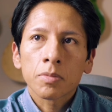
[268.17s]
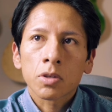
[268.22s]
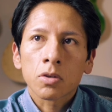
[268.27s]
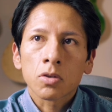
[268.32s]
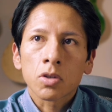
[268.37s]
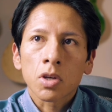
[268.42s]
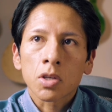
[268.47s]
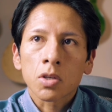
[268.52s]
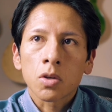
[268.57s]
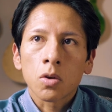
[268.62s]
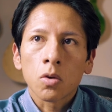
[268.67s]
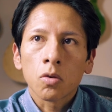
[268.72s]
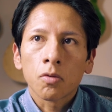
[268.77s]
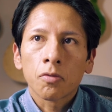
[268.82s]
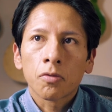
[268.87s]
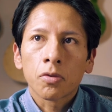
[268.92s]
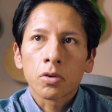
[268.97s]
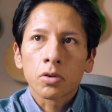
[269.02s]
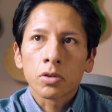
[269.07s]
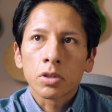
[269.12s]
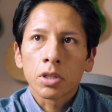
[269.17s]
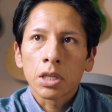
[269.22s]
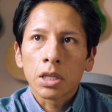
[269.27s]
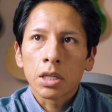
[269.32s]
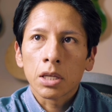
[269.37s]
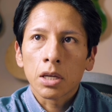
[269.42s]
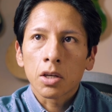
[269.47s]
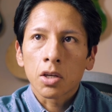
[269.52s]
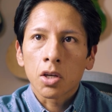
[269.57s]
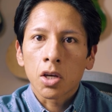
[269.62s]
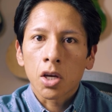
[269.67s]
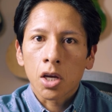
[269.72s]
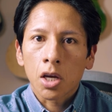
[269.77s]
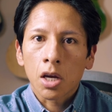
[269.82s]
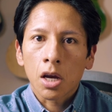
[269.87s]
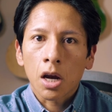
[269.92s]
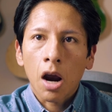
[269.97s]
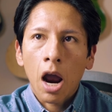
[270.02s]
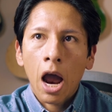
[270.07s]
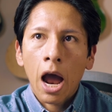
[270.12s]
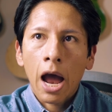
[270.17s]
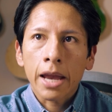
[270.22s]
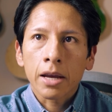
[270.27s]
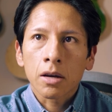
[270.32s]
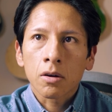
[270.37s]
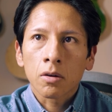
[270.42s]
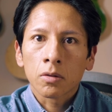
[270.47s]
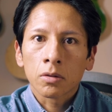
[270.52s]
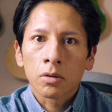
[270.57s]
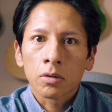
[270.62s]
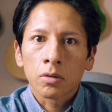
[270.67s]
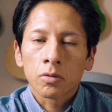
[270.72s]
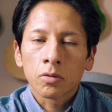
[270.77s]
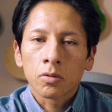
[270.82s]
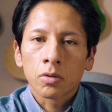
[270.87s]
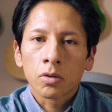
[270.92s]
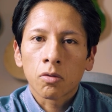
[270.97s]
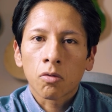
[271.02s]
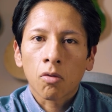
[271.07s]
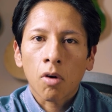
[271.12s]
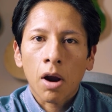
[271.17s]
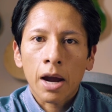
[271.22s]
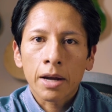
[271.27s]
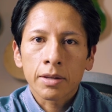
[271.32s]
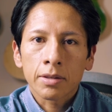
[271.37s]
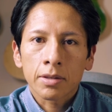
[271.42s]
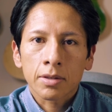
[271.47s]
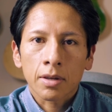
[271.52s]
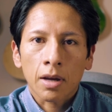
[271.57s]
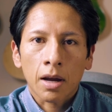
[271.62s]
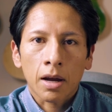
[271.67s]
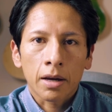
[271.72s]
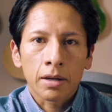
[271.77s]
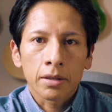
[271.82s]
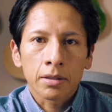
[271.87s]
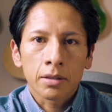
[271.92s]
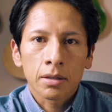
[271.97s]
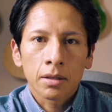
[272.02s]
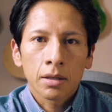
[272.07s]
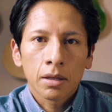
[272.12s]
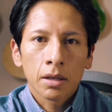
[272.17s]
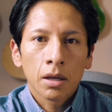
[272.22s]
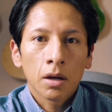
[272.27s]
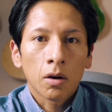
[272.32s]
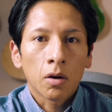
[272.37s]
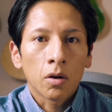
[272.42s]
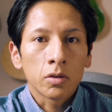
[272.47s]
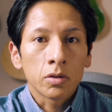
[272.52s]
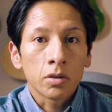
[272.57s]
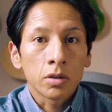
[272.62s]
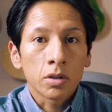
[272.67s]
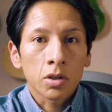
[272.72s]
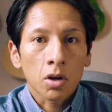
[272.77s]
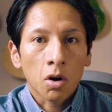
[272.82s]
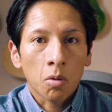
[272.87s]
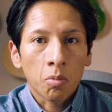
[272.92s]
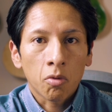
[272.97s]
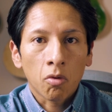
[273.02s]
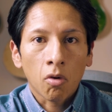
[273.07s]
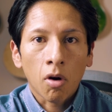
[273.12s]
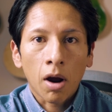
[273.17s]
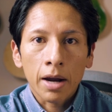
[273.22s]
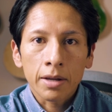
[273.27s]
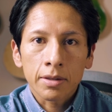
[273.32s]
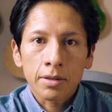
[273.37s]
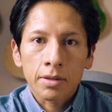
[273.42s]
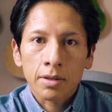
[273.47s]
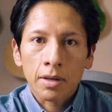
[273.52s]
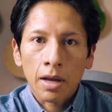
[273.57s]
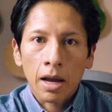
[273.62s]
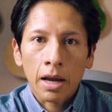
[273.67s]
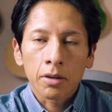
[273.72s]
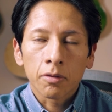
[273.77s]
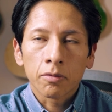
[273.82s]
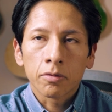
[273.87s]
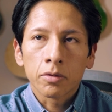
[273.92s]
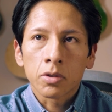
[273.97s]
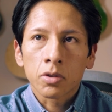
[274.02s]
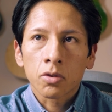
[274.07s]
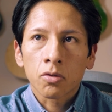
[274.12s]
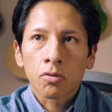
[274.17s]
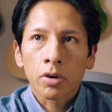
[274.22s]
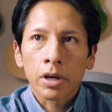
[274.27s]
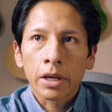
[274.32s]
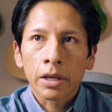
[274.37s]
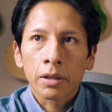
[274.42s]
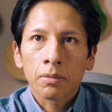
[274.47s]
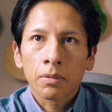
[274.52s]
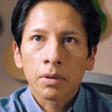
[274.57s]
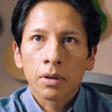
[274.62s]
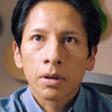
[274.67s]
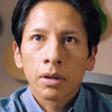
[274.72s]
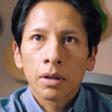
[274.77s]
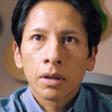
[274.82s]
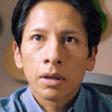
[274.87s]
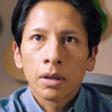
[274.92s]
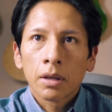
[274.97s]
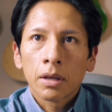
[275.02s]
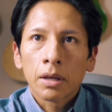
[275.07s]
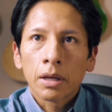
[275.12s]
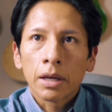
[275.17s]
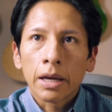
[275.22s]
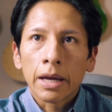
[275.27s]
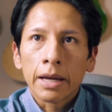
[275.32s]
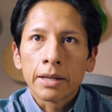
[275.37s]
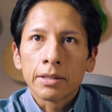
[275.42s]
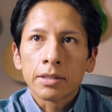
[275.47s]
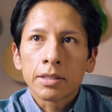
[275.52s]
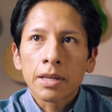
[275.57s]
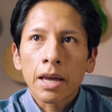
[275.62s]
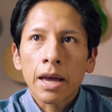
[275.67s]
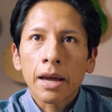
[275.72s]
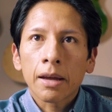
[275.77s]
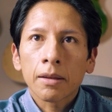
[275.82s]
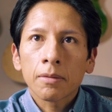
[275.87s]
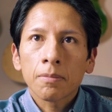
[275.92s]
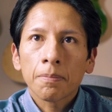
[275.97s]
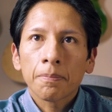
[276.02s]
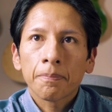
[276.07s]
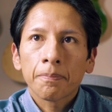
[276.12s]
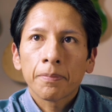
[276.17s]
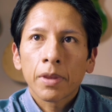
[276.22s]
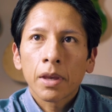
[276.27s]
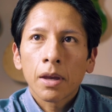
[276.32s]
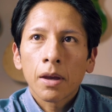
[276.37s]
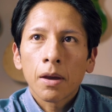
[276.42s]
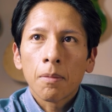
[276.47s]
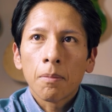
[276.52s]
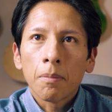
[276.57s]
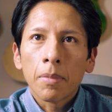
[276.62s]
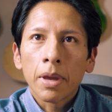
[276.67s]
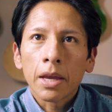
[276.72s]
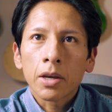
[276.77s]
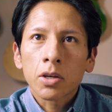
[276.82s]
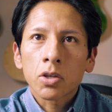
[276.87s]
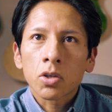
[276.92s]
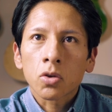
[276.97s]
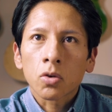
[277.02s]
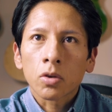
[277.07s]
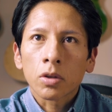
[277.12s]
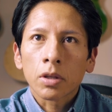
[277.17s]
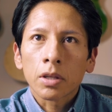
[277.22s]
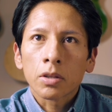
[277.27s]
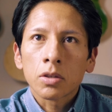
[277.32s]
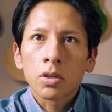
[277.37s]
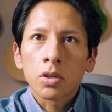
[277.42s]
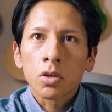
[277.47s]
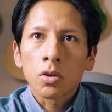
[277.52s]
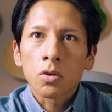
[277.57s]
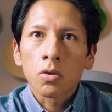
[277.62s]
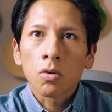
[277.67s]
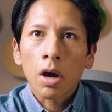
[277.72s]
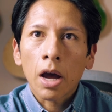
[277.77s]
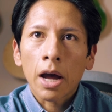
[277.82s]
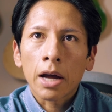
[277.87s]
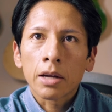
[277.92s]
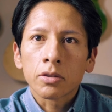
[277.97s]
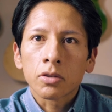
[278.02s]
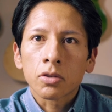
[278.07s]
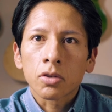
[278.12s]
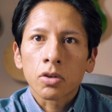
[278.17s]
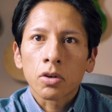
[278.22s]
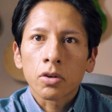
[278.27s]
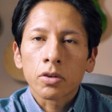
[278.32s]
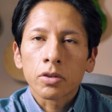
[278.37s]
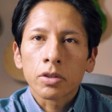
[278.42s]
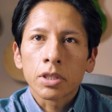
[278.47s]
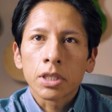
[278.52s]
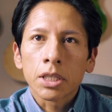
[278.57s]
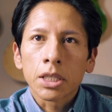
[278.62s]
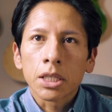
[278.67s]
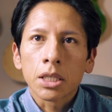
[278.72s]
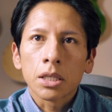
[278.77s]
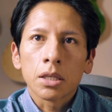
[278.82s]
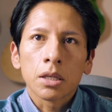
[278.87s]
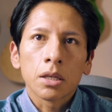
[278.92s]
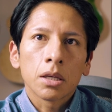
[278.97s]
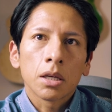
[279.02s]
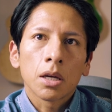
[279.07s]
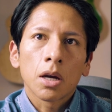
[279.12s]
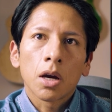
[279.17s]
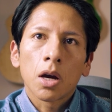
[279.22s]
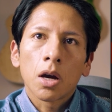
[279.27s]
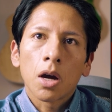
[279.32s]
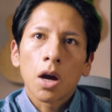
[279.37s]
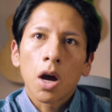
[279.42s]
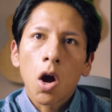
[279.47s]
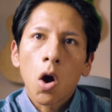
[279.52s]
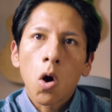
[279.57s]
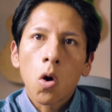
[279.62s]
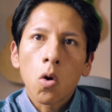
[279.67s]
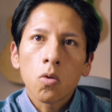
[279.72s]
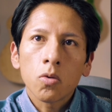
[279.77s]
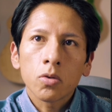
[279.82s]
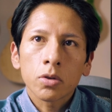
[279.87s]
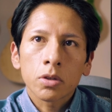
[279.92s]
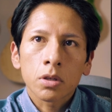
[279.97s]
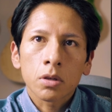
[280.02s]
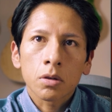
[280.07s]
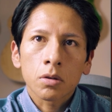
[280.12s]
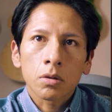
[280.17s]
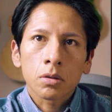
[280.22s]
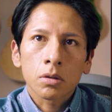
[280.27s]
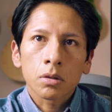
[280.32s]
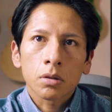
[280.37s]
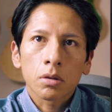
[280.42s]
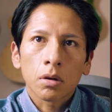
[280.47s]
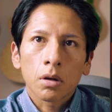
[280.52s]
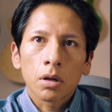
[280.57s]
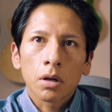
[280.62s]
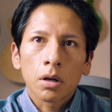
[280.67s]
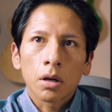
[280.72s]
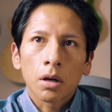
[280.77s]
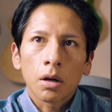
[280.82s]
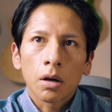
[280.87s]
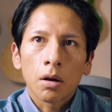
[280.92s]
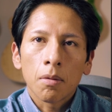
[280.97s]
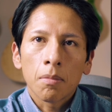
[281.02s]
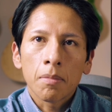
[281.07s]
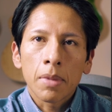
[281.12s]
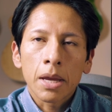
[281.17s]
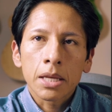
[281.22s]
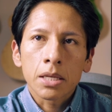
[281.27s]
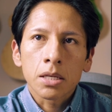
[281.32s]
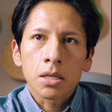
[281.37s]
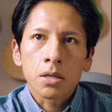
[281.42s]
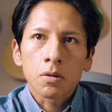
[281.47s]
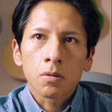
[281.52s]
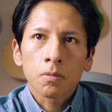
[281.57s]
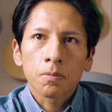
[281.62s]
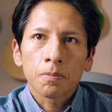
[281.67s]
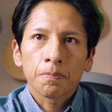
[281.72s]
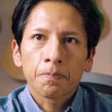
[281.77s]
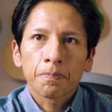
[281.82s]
so just look for the gear icon on the right side, on the top right side of the screen, and then make sure that you enter the audio menu.